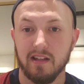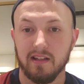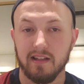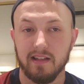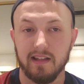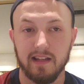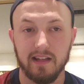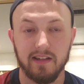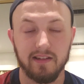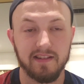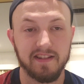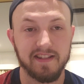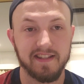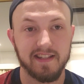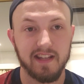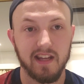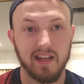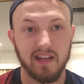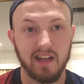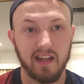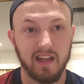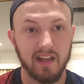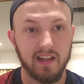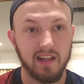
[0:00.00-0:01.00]
here in
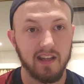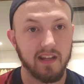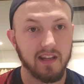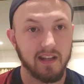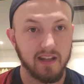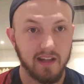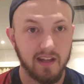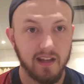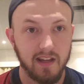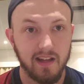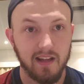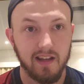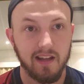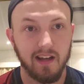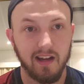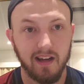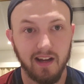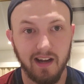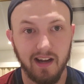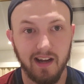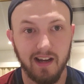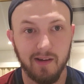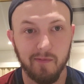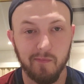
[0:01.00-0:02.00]
Sydney,
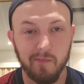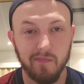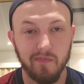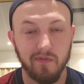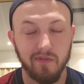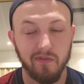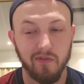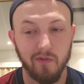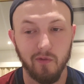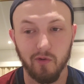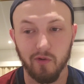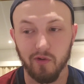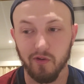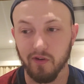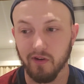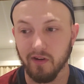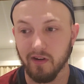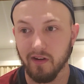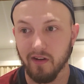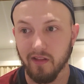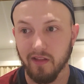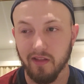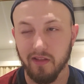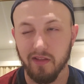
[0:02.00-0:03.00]

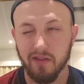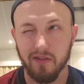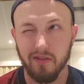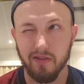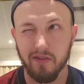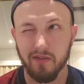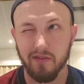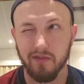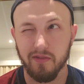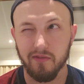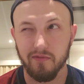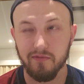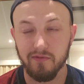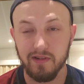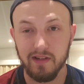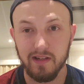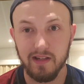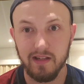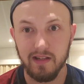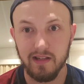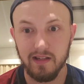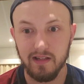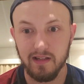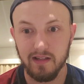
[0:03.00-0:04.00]
for
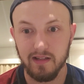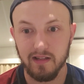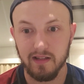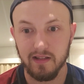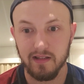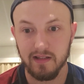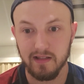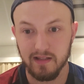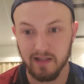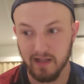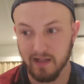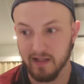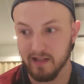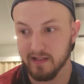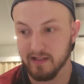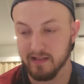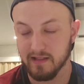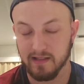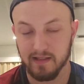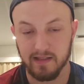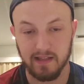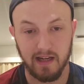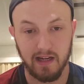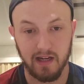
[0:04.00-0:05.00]
3
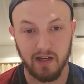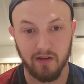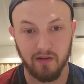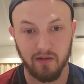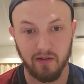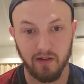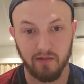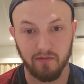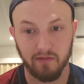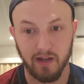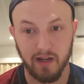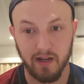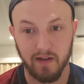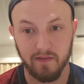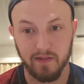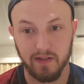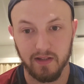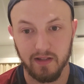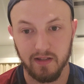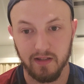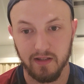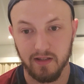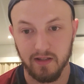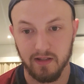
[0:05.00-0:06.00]
days now. I
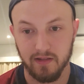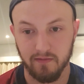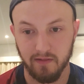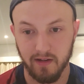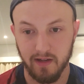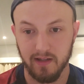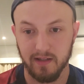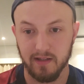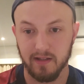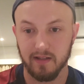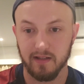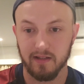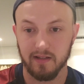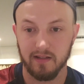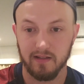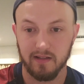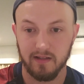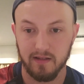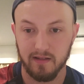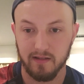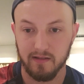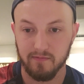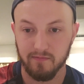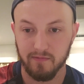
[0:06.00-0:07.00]
arrived, right?
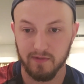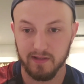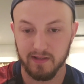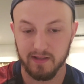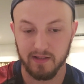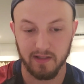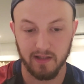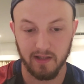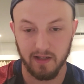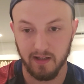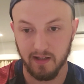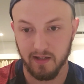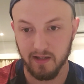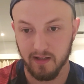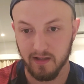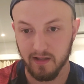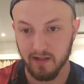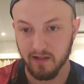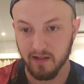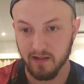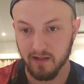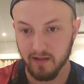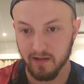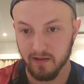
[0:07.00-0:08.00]
What's today?
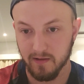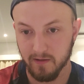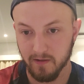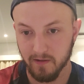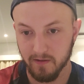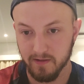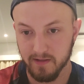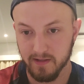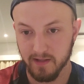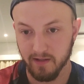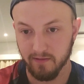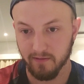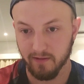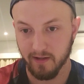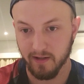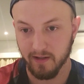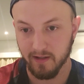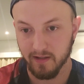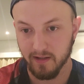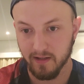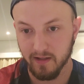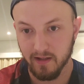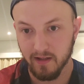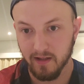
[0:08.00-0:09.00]
Thursday,
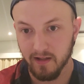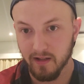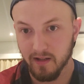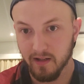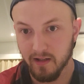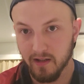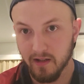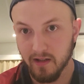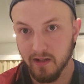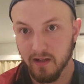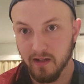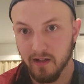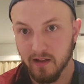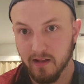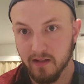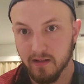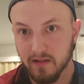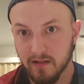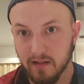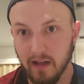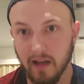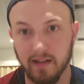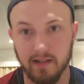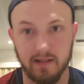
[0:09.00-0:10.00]
right?
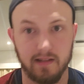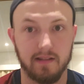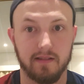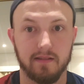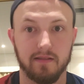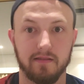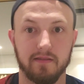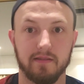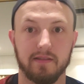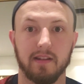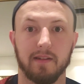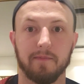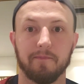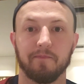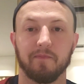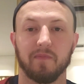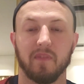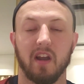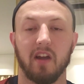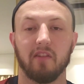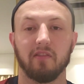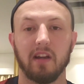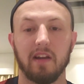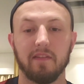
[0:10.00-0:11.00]
Yeah, today's Thursday.
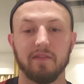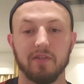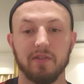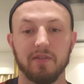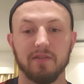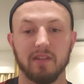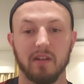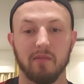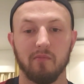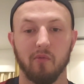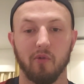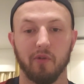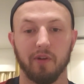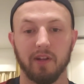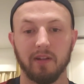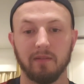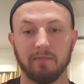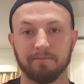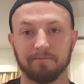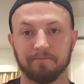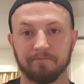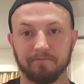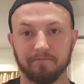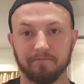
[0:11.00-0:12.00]
I arrived Tuesday morning,